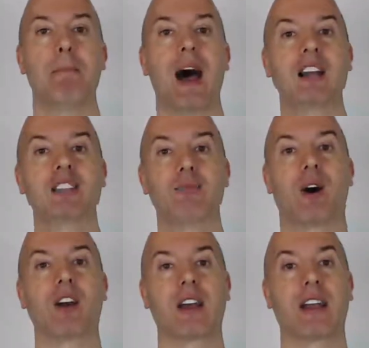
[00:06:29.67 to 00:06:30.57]
Passive
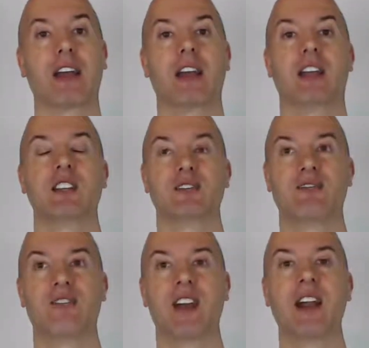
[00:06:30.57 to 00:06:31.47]
marketing, it is
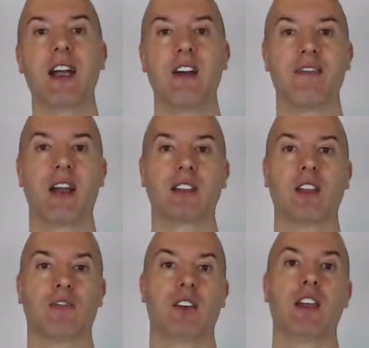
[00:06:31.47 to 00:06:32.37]
very
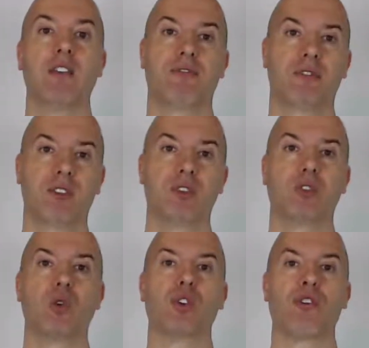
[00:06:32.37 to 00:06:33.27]
effective if you
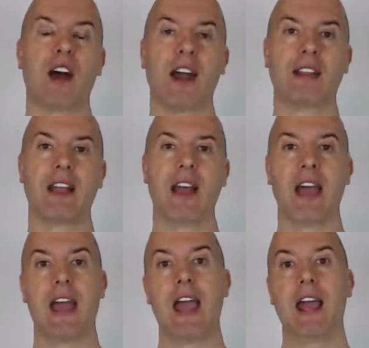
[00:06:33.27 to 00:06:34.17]
do it right,
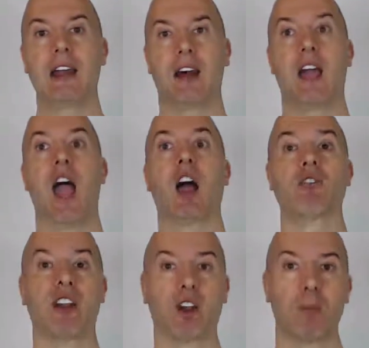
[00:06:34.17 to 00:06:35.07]
and I
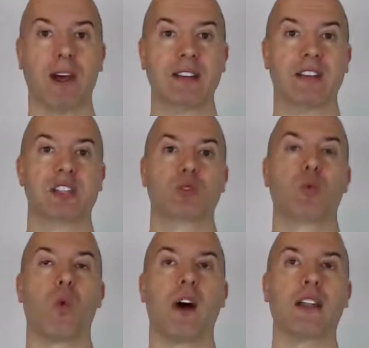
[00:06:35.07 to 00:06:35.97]
have recommend this
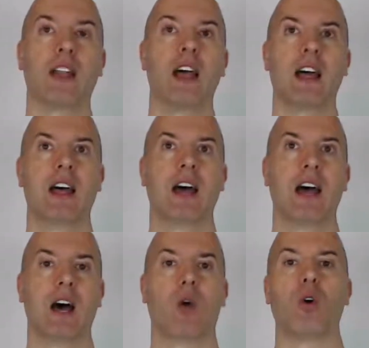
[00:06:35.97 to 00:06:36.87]
one
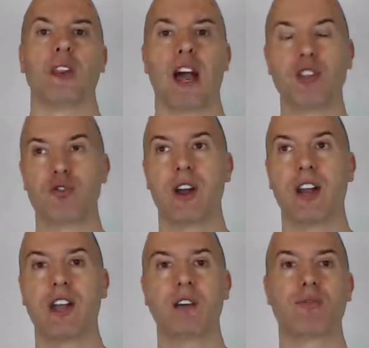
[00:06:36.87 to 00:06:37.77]
online
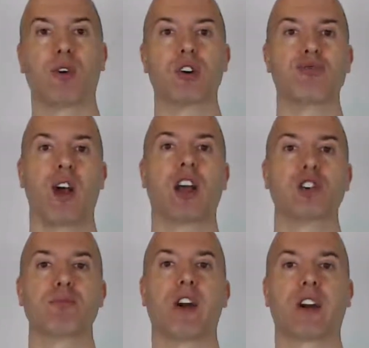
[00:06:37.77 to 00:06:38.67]
training for
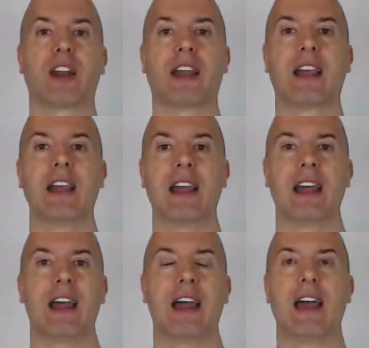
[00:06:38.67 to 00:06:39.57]
attraction marketing,
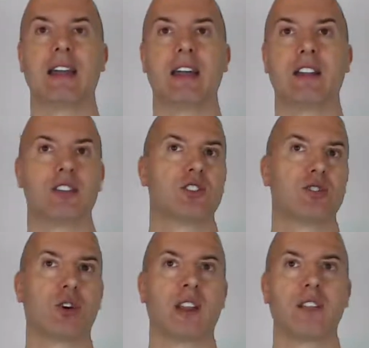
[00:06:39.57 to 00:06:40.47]
and it's
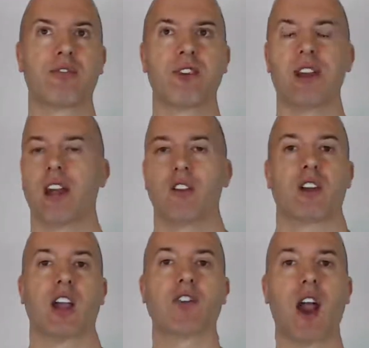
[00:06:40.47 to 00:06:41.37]
totally free and you
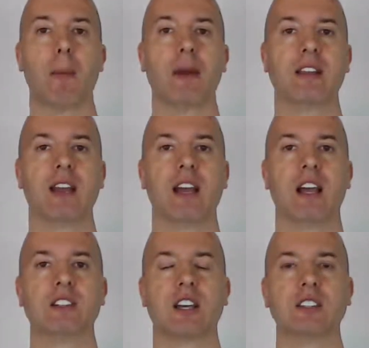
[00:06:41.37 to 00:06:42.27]
can grab it,
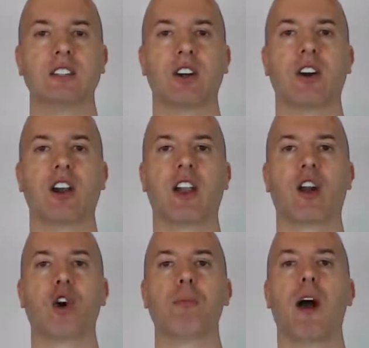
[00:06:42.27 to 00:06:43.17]
as I said
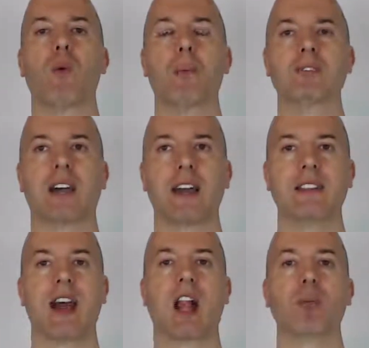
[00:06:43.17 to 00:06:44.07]
earlier, on my
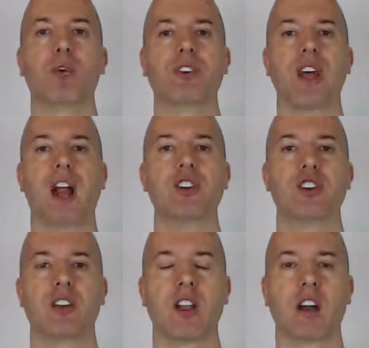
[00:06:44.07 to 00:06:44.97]
website
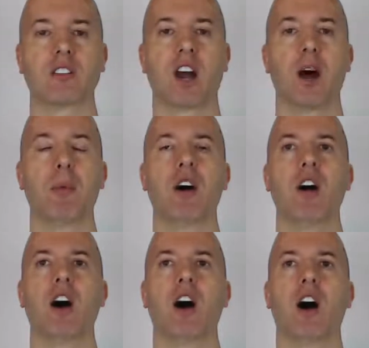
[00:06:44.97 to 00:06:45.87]

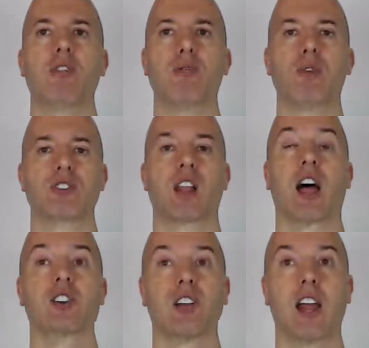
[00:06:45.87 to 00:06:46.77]

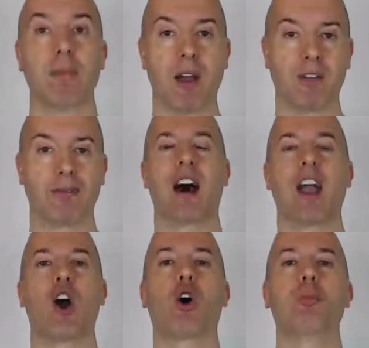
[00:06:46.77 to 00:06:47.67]
dalibortadicek.com/AMF.
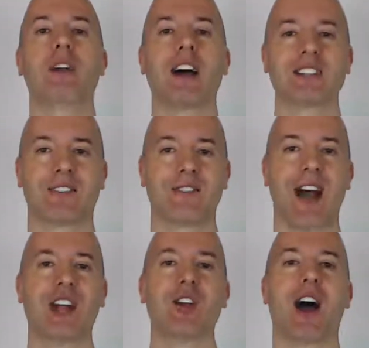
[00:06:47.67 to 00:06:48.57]
I hope you got some
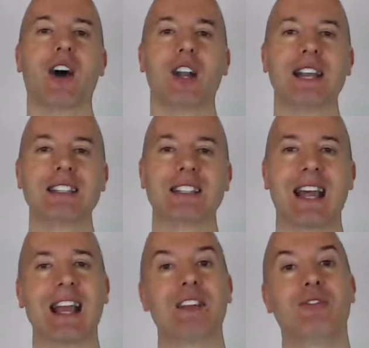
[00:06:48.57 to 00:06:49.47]
value out of this,
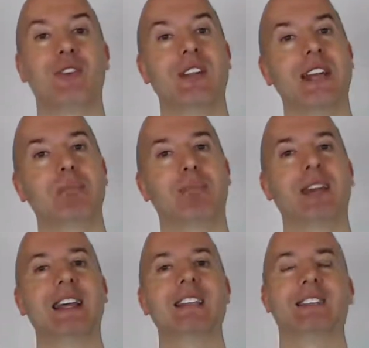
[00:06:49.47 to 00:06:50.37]
and if you did,
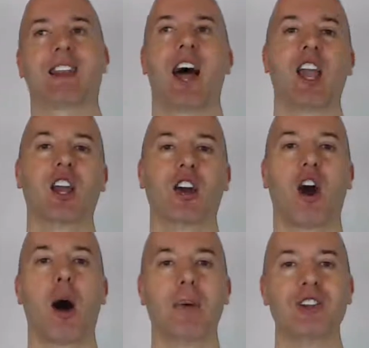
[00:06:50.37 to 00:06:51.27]
please like,
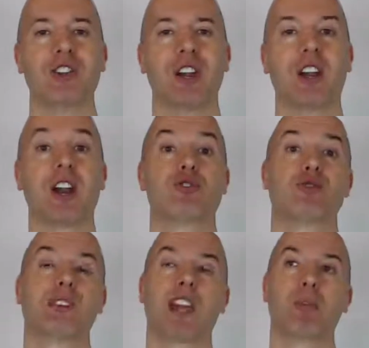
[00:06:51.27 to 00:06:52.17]
comment, share. I
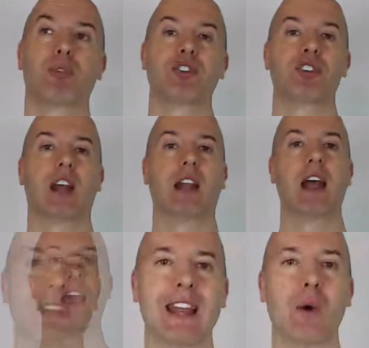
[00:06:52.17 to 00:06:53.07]
truly appreciate it.
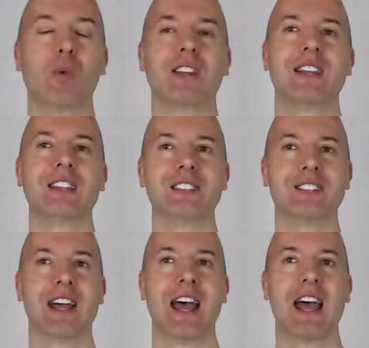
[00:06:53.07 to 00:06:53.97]
And with
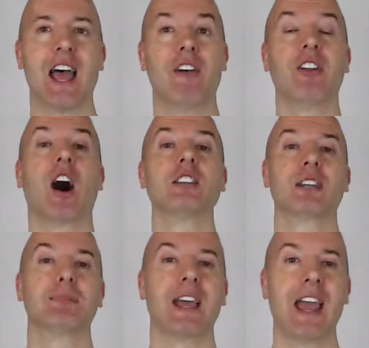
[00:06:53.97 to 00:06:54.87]
this, have an
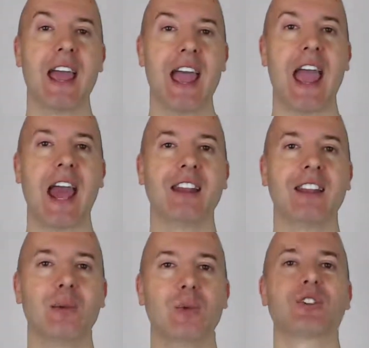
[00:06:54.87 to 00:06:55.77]
awesome day
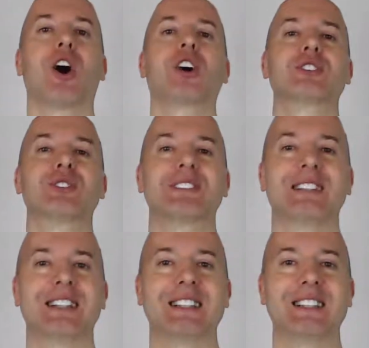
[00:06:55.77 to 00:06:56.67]
and we'll talk soon.
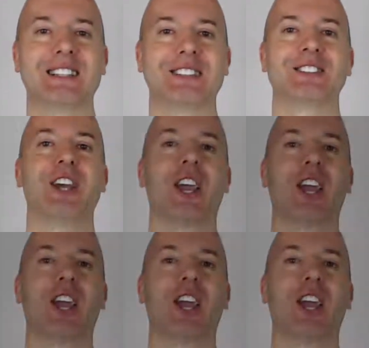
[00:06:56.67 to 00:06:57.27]
Take